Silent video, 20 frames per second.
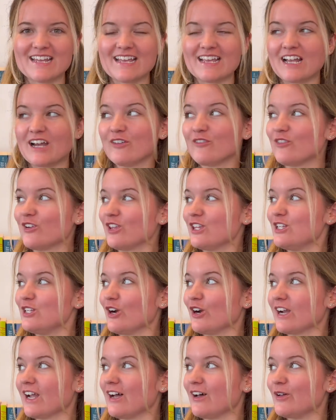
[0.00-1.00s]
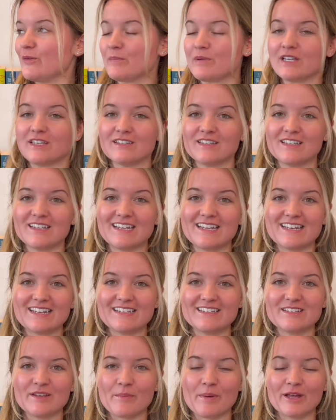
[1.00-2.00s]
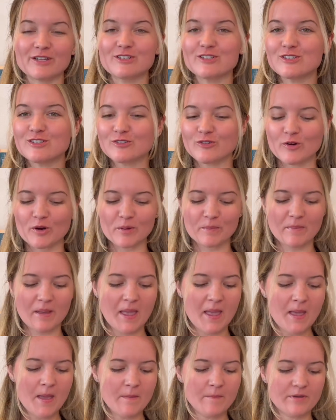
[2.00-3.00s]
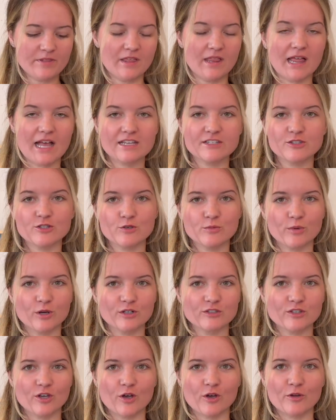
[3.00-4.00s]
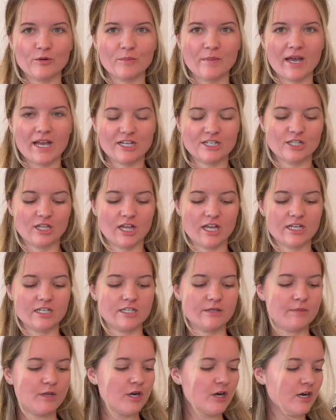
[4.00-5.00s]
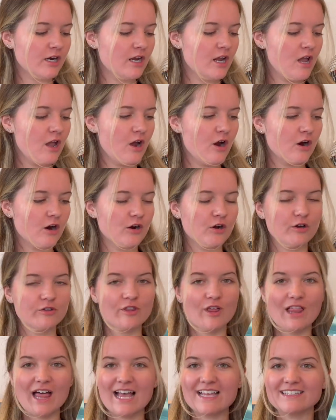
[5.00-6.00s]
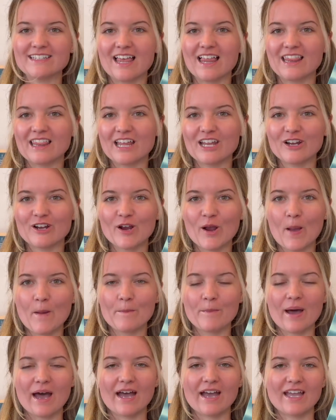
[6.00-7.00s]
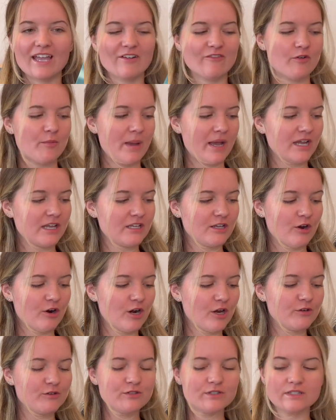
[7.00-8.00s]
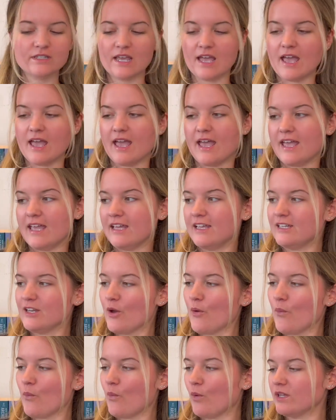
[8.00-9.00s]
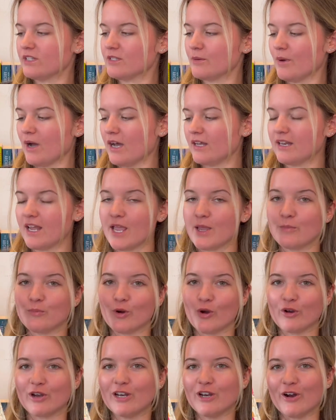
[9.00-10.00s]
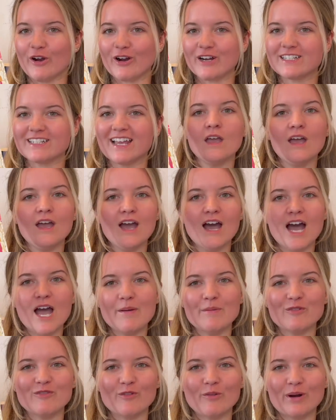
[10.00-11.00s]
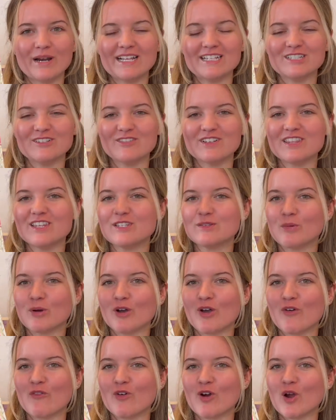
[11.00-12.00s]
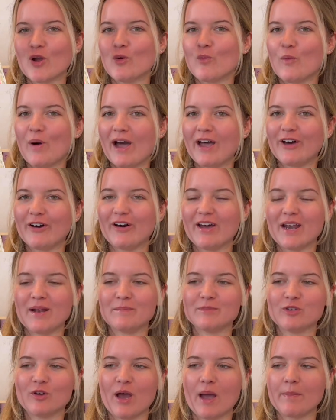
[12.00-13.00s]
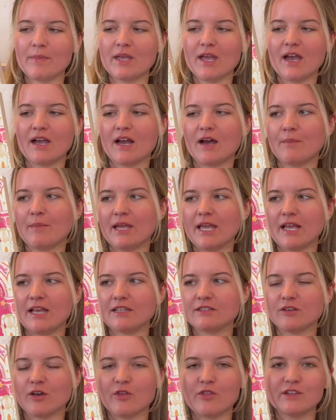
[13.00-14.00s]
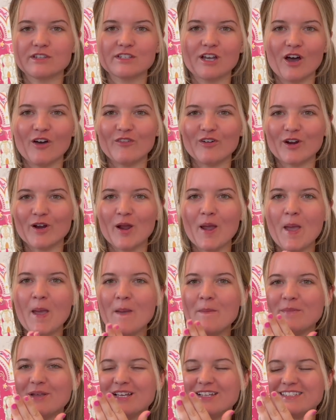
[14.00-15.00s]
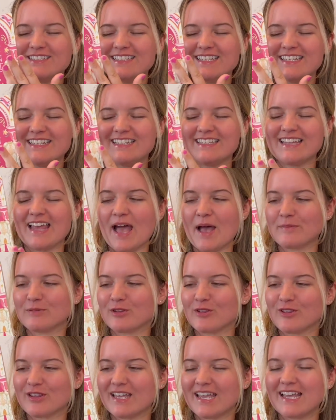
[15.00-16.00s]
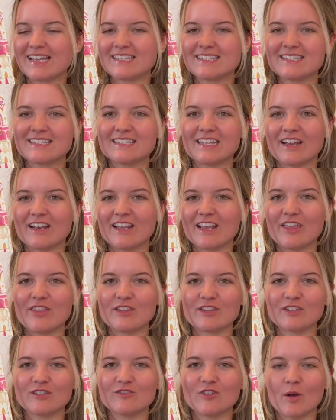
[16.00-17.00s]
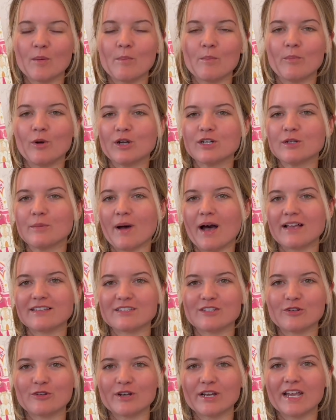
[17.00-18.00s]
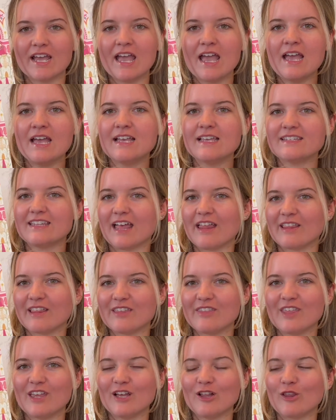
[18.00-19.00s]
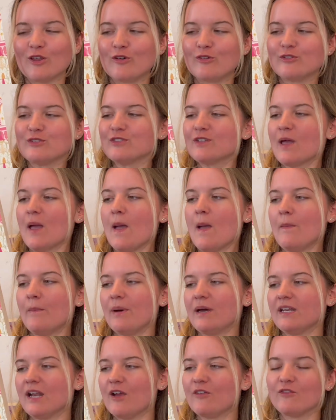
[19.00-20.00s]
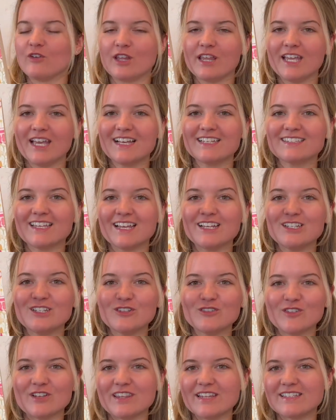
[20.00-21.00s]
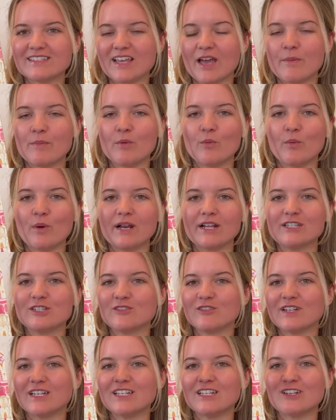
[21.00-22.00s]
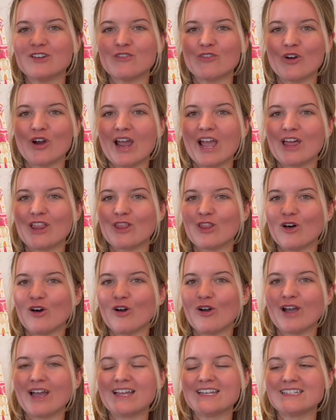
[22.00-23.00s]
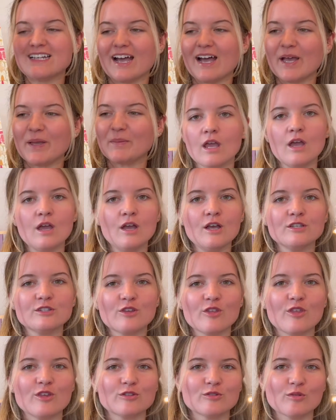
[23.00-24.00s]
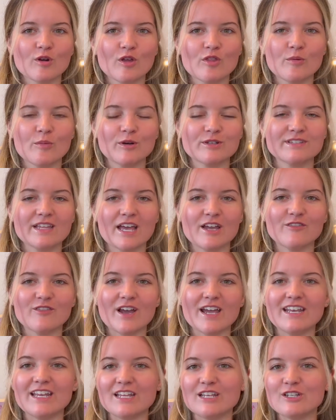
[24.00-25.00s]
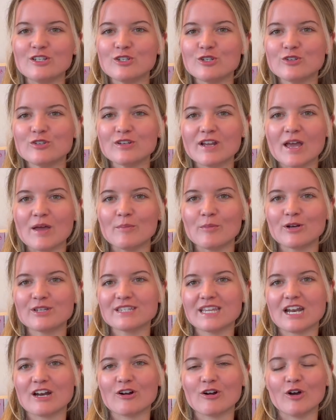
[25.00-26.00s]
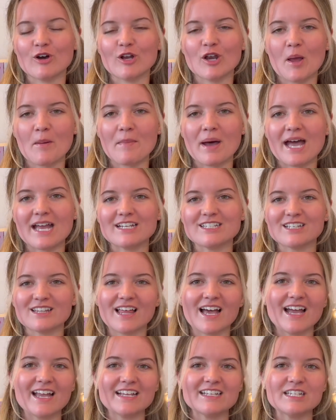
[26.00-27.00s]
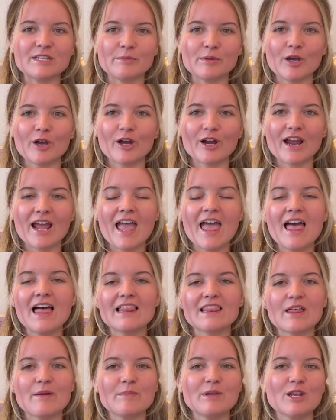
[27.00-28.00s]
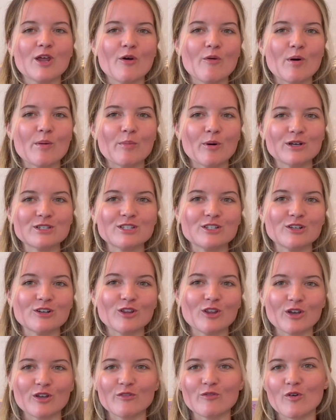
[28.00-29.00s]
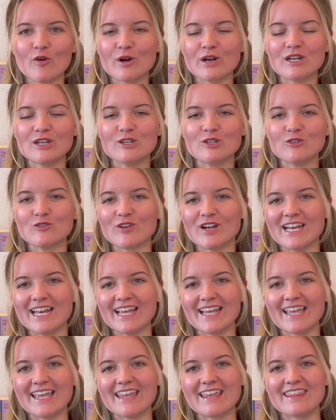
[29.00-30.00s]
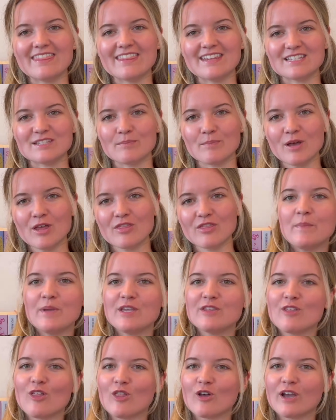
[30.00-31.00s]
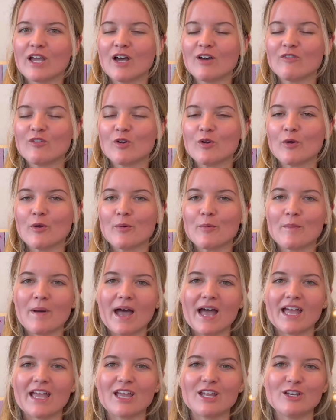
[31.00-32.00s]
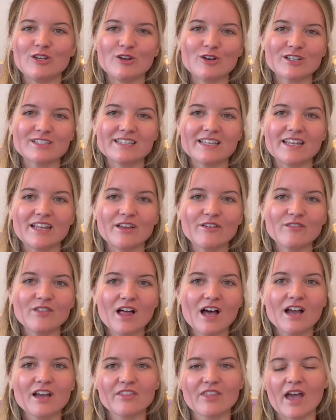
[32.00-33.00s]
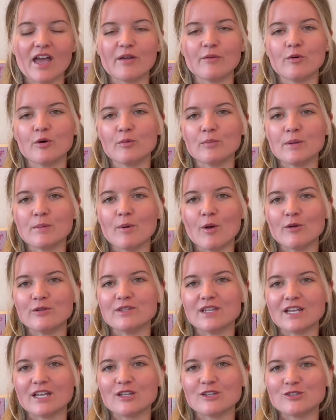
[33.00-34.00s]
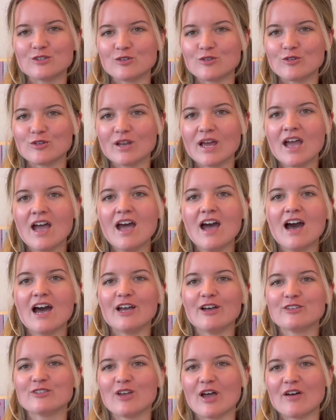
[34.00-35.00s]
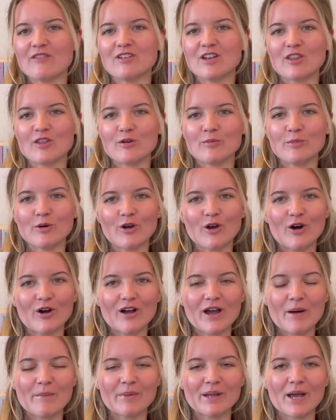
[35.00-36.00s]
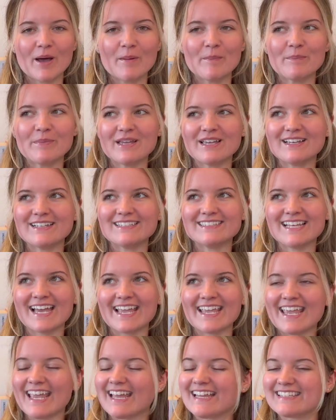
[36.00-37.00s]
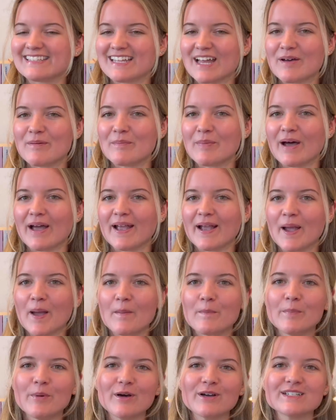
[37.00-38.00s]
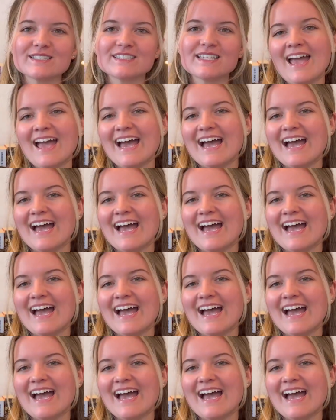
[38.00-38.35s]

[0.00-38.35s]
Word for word: It got really dark out because it is about to storm, but the last two books on my July TBR are called The Last Letter by Rebecca Yarros and Once Upon a Broken Heart. I've been wanting to read this book for a while, and I'm so happy I got my hands on this cover because it is absolutely stunning. This is from Book Depository. Sadly, they closed, but I'm really excited to read this. I've been wanting to read it for a long time. So those were all the books that I read in June and books that are on my July TBR. Let me know what books you're looking forward to reading this month. Be on the lookout for my New York City vlog that I will be posting soon. I also have another book haul coming up because I can't stop buying books.